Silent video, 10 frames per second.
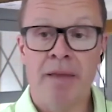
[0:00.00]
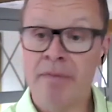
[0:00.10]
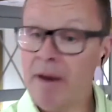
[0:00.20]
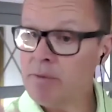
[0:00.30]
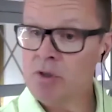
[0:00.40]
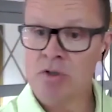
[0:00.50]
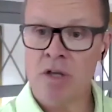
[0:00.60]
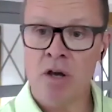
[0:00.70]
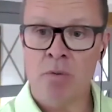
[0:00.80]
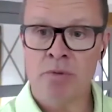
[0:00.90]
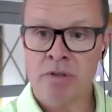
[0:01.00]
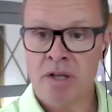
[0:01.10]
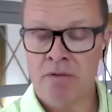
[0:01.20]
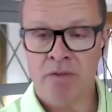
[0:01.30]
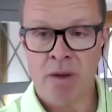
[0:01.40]
And that was because they owned.
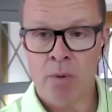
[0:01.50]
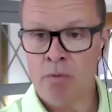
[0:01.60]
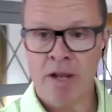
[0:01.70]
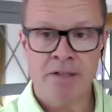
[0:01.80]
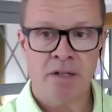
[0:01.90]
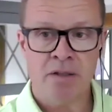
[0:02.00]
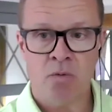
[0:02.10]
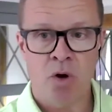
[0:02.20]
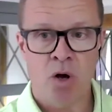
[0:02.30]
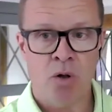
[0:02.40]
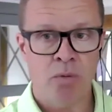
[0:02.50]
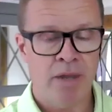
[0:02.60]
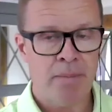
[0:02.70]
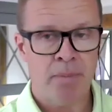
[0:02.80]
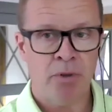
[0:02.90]
If they were renting the role,
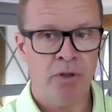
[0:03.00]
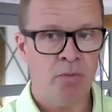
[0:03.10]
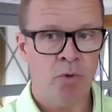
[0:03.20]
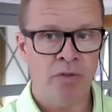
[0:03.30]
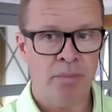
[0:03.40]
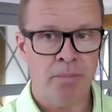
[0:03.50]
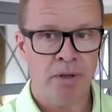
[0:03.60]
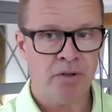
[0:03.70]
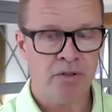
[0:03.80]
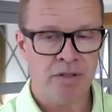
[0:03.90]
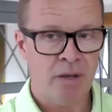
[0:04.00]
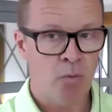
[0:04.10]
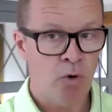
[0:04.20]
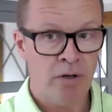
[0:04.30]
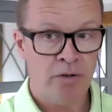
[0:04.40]
then people didn't want them because they
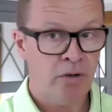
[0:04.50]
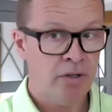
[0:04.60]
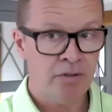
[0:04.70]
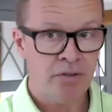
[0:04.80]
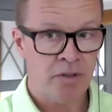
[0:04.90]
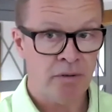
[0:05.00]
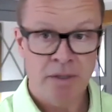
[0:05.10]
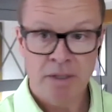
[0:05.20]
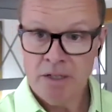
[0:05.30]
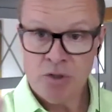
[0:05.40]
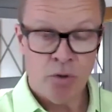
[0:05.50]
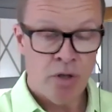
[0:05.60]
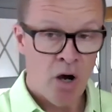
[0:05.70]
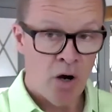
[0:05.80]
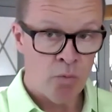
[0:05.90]
weren't going to do
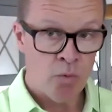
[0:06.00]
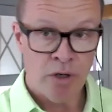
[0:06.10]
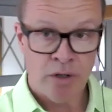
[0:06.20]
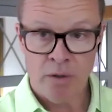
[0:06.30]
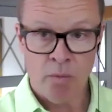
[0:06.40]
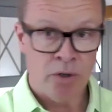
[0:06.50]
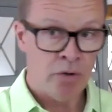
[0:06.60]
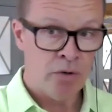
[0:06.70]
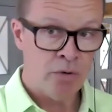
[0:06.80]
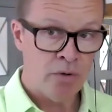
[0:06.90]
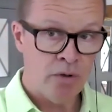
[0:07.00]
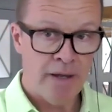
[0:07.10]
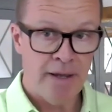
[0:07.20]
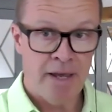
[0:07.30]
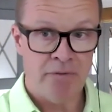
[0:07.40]
the hard work. They weren't going to do
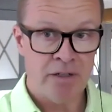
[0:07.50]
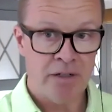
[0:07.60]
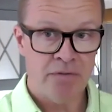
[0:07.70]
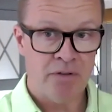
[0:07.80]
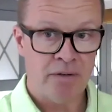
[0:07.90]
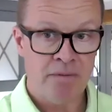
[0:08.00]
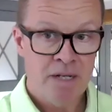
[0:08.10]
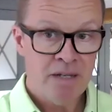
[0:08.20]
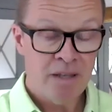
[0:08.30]
the heavy lifting.